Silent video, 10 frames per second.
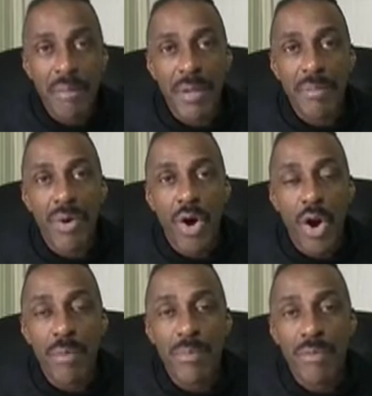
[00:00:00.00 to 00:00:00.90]
be more
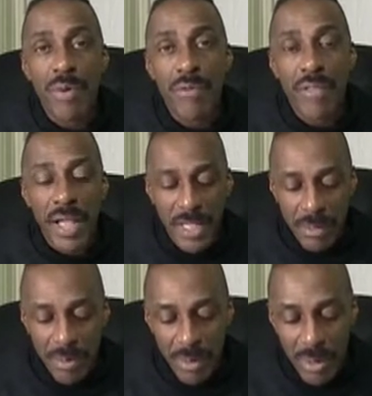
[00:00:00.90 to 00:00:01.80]
open, more
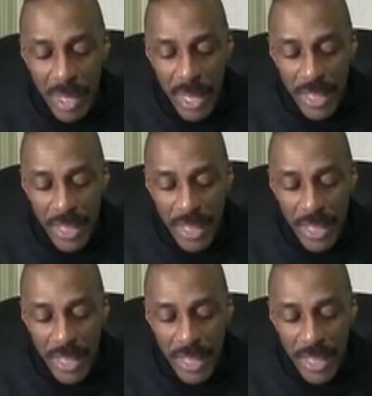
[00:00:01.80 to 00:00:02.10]
flexible,